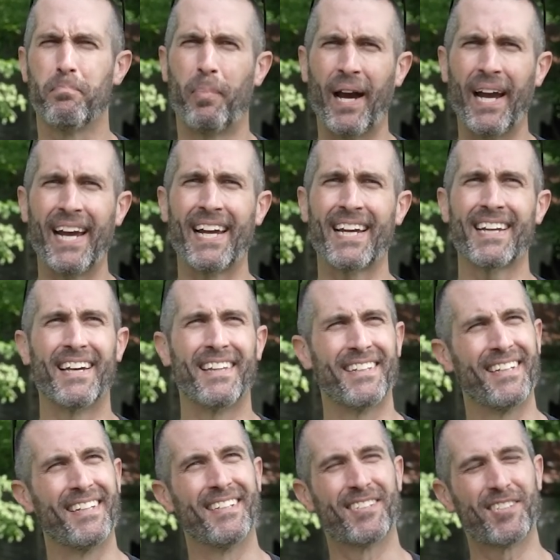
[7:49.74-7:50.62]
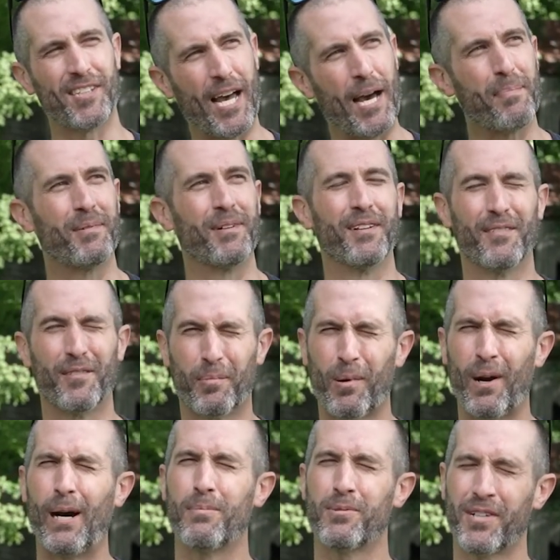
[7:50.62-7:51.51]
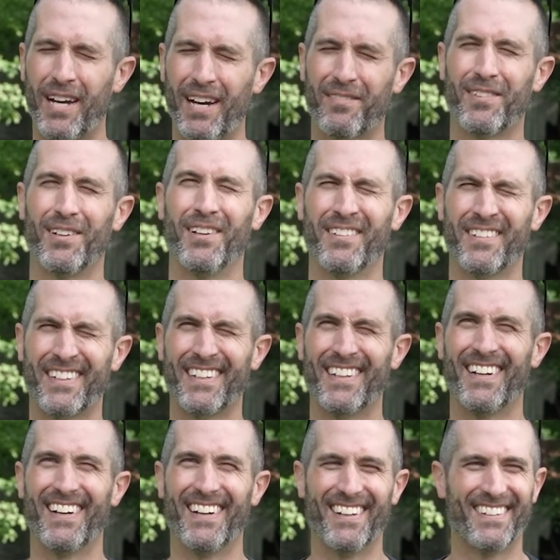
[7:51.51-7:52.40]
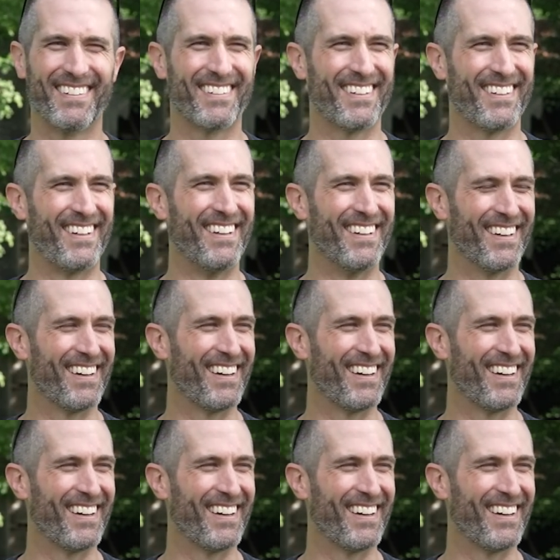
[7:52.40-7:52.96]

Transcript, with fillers: bang, and then slap another prop shaft on the, uh,